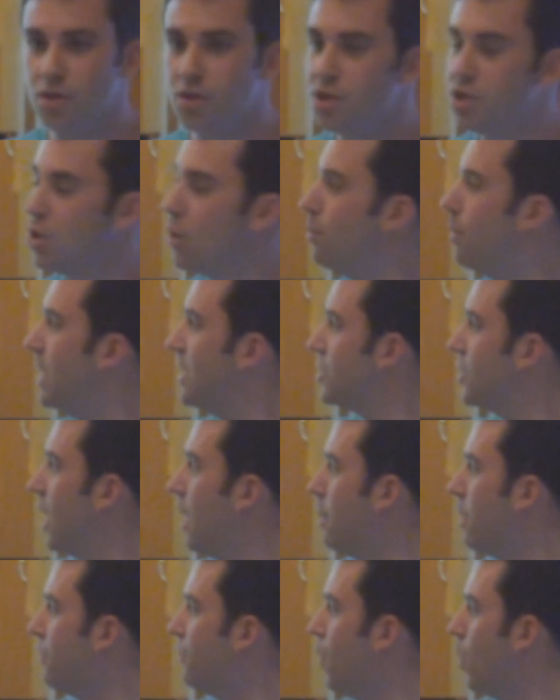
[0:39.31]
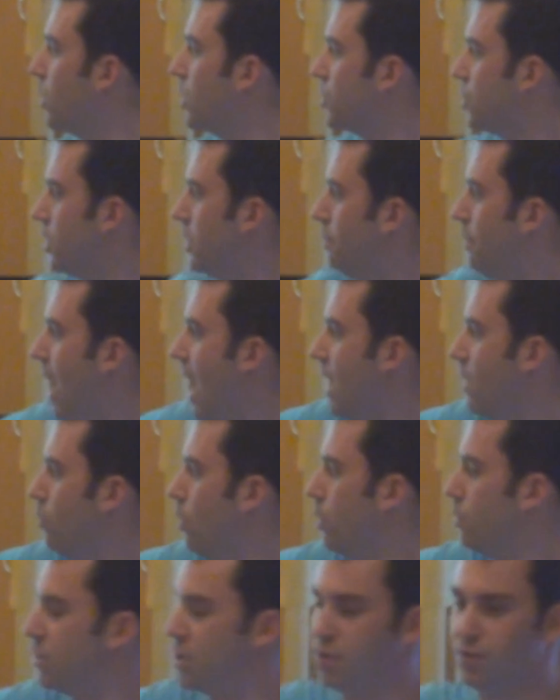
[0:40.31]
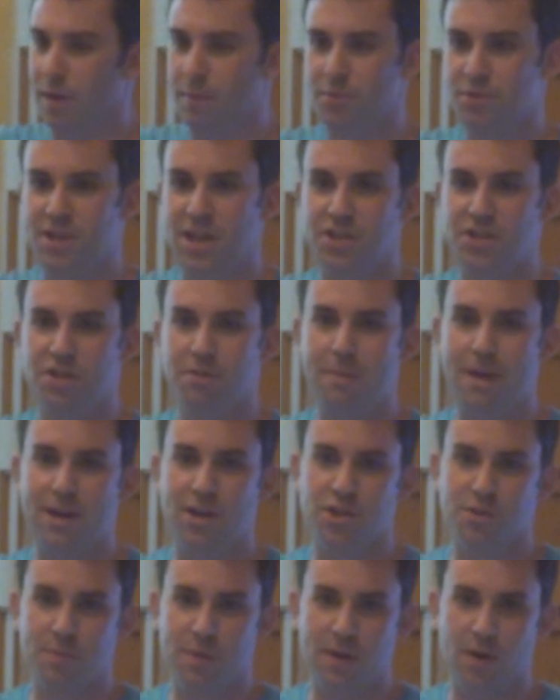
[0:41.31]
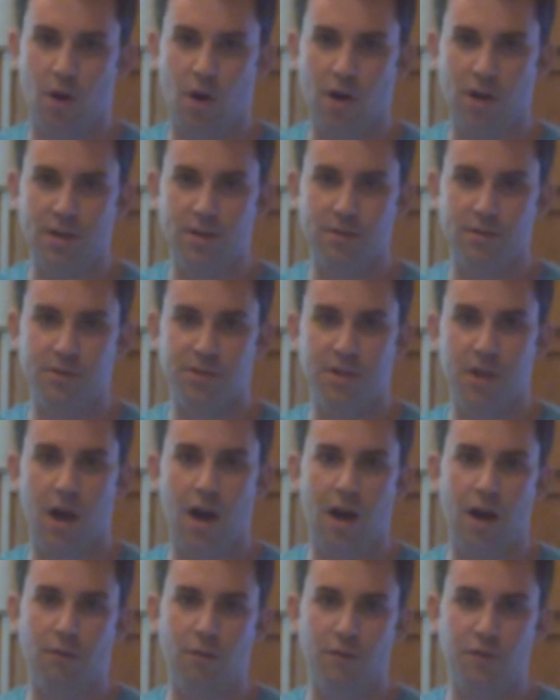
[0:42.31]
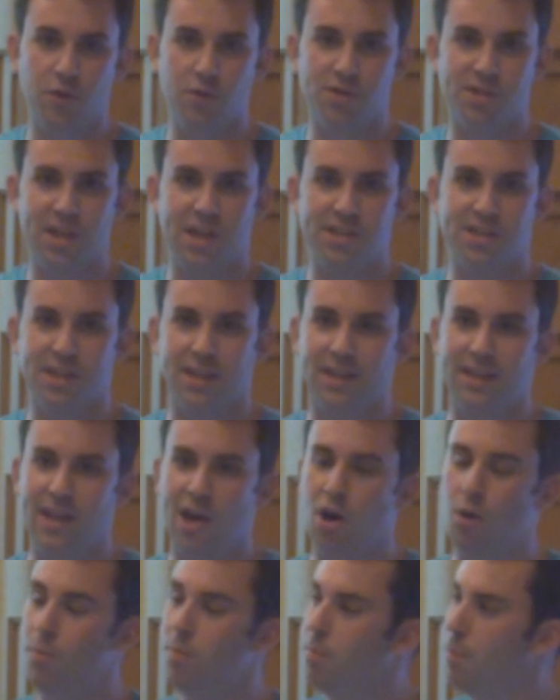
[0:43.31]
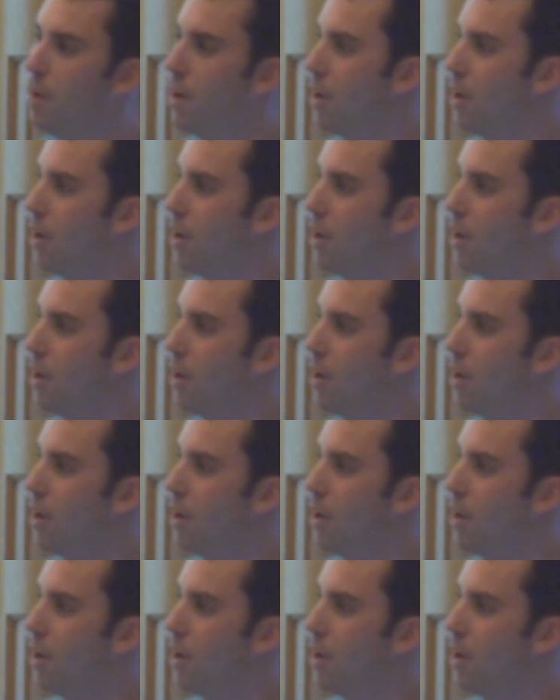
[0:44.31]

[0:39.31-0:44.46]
So basically, I'm going to focus on the bottom one, which is reputation management on review sites like Yelp.